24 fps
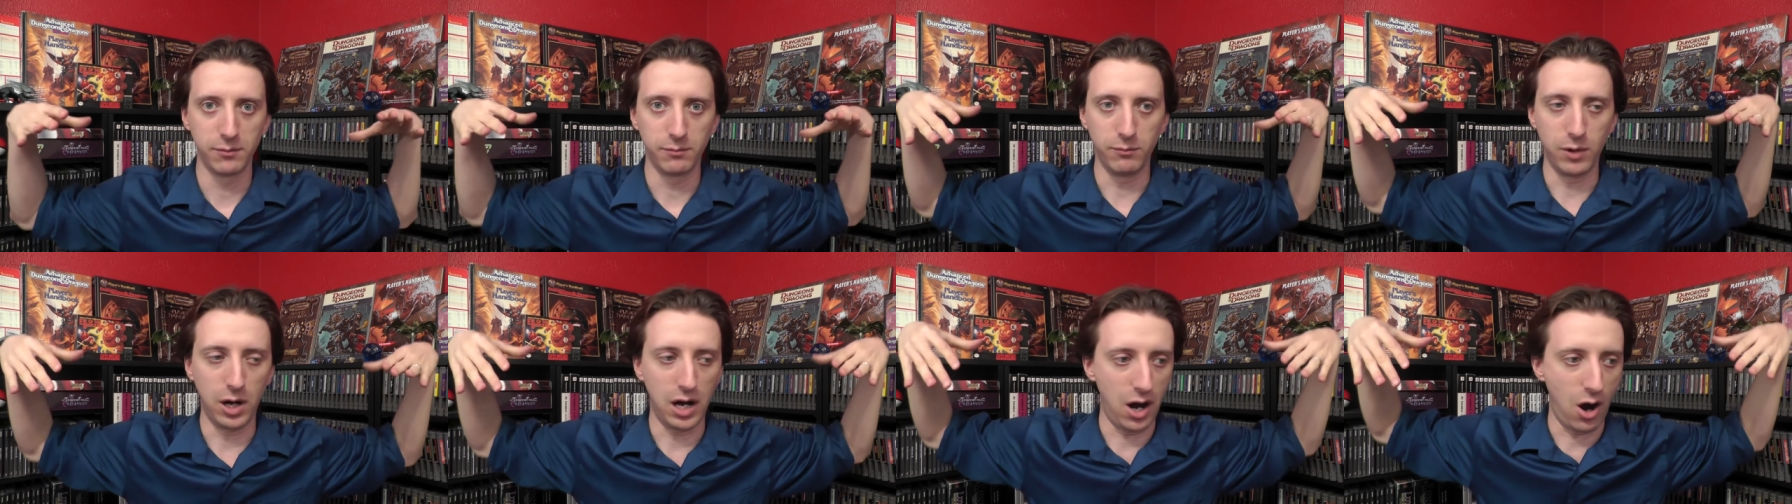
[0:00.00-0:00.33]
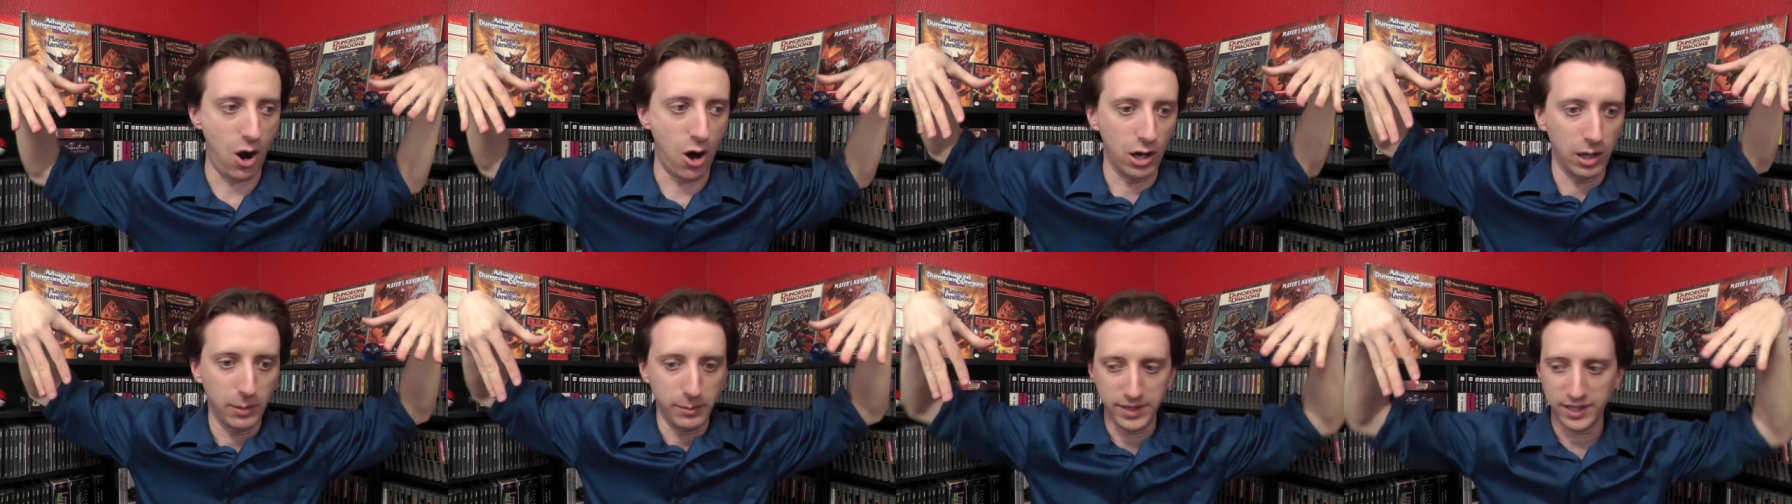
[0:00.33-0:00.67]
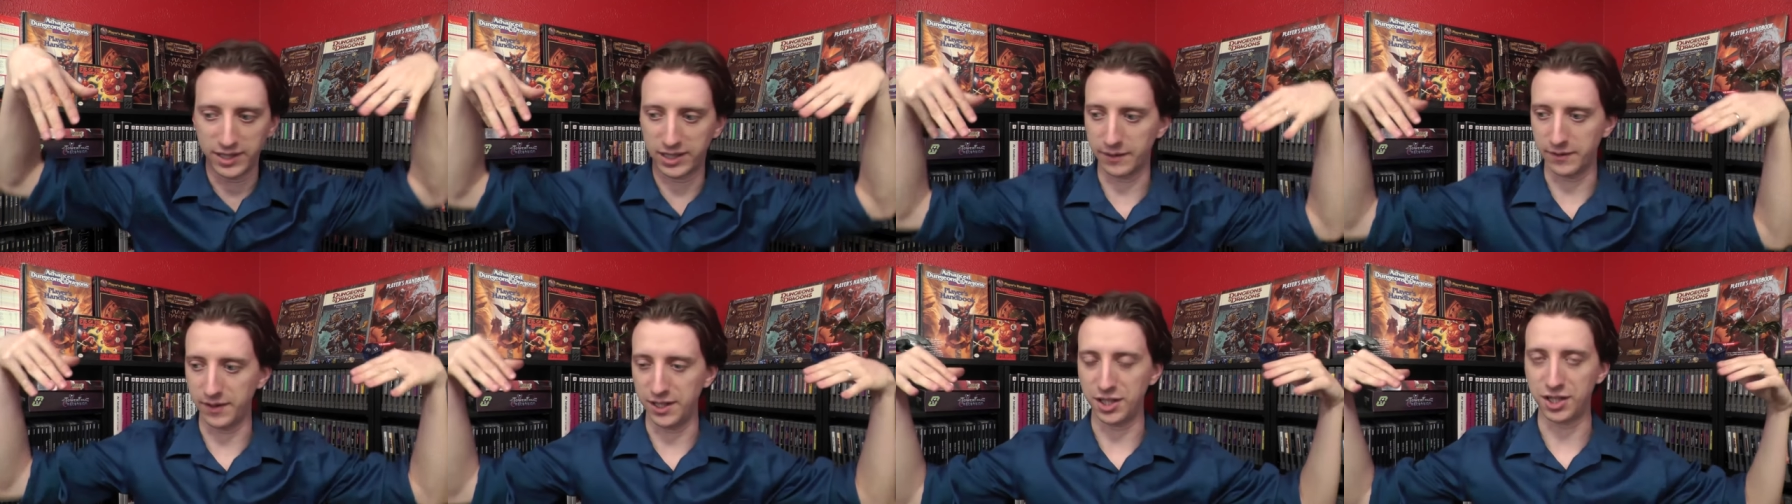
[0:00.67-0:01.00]

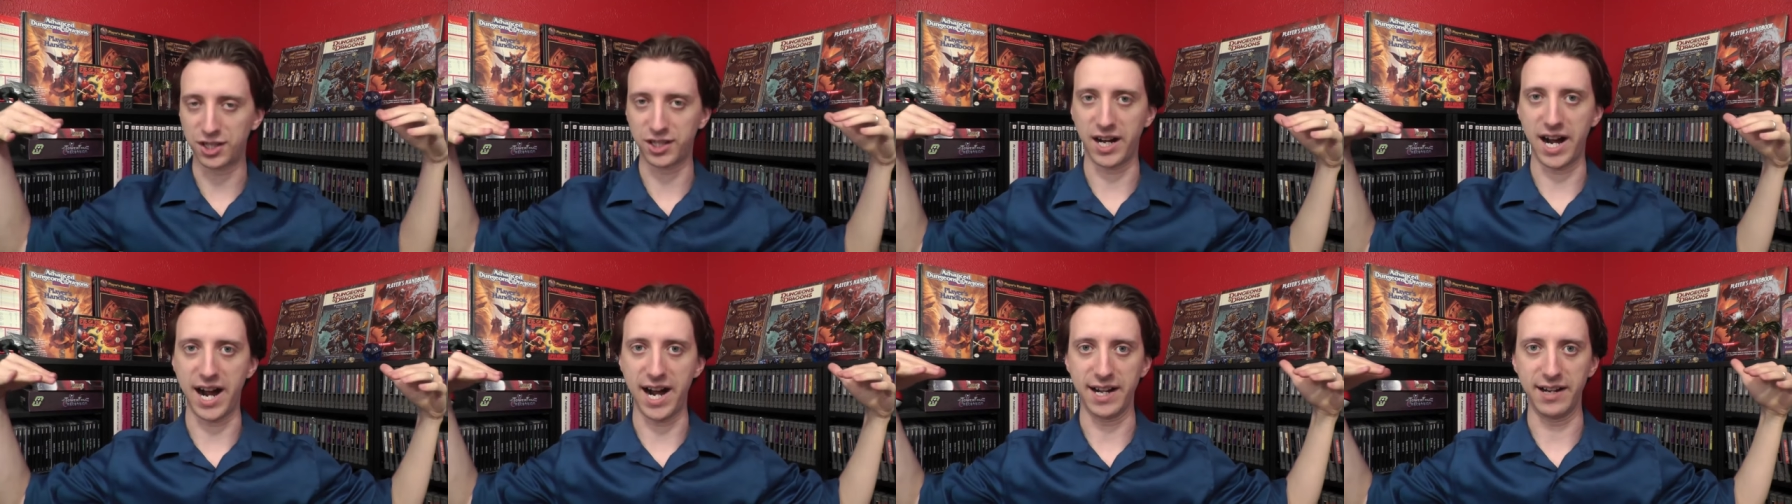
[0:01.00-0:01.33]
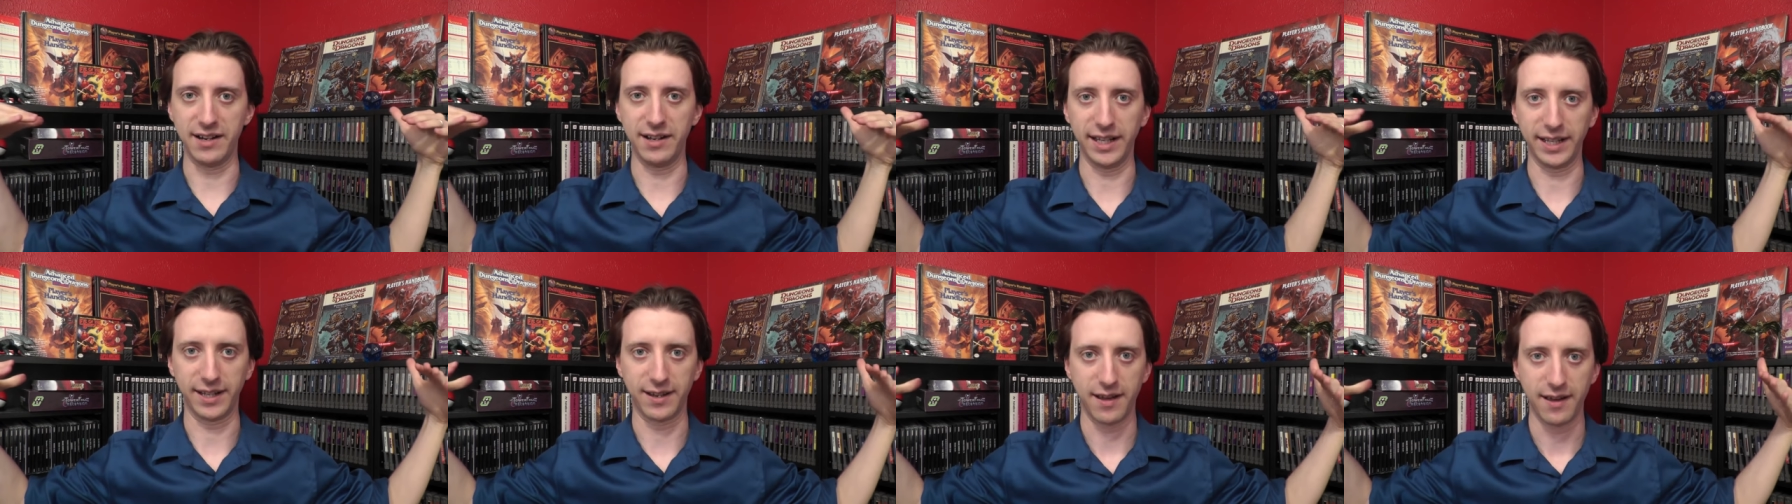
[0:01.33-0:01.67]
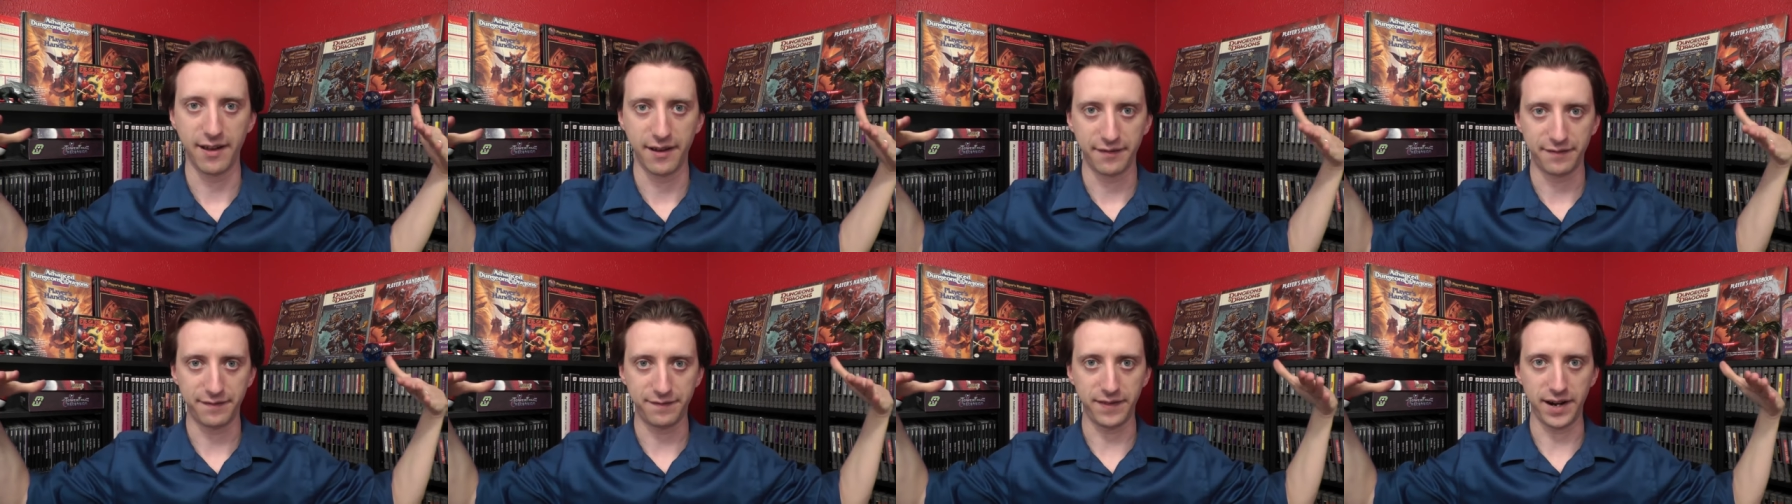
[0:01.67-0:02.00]
armies of each side had like
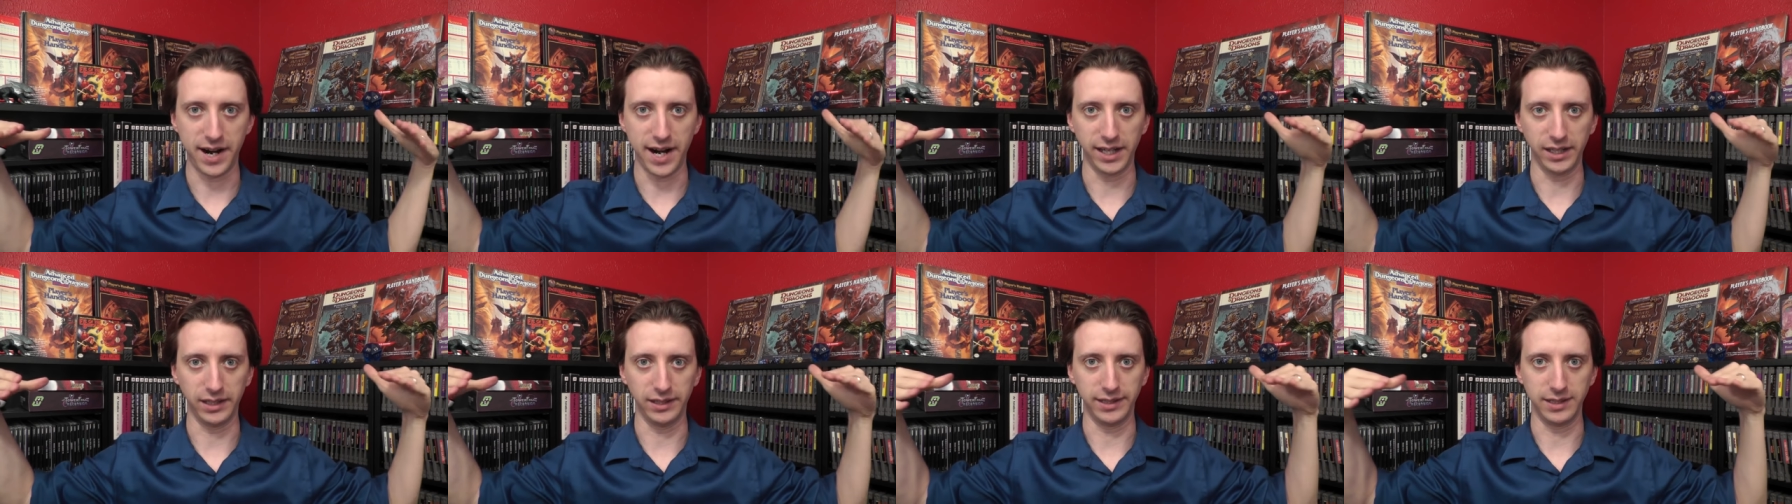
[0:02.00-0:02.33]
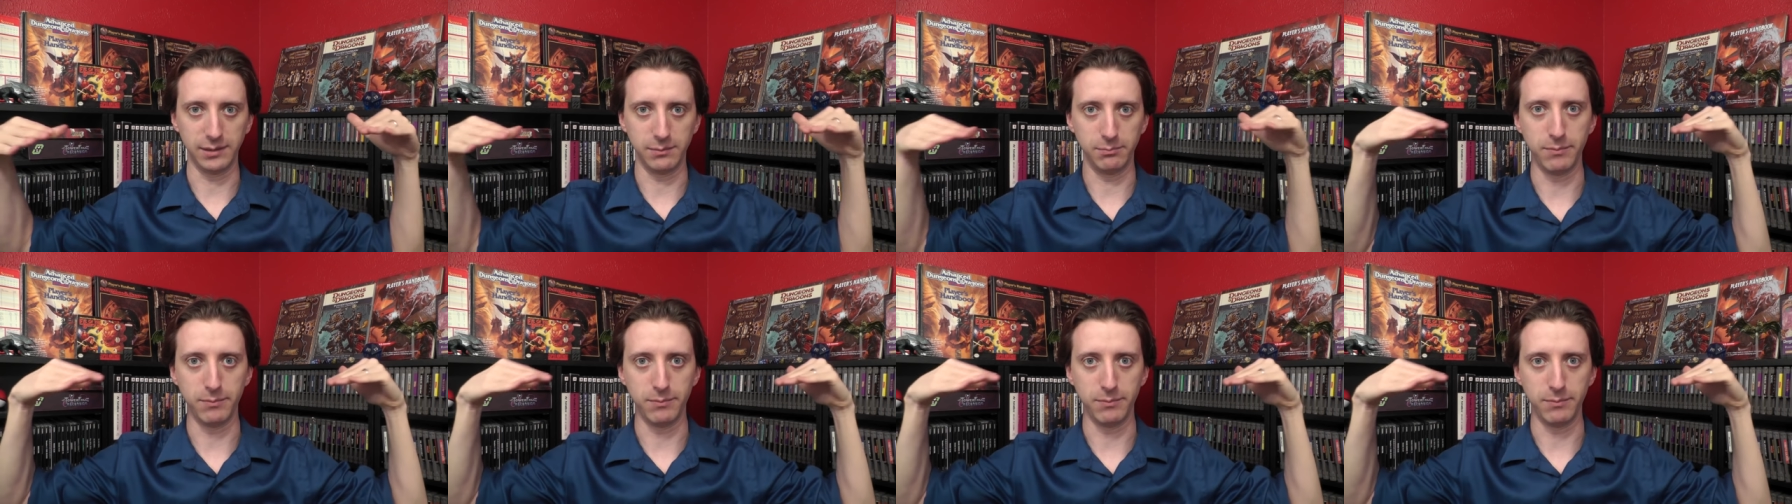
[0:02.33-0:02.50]
finally